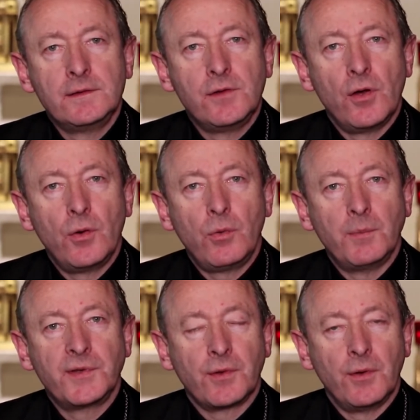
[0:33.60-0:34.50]
know
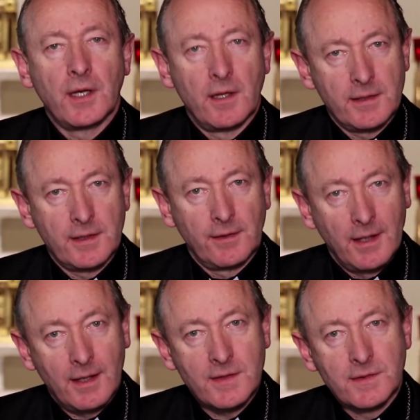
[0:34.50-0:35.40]
what was going on in their
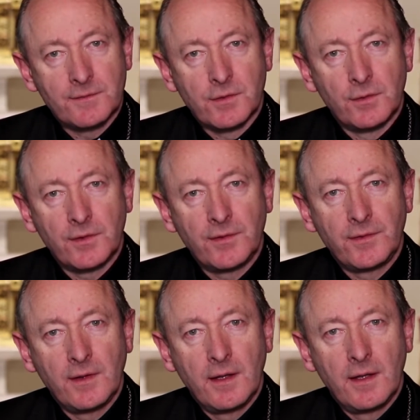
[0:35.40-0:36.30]
hearts, of course.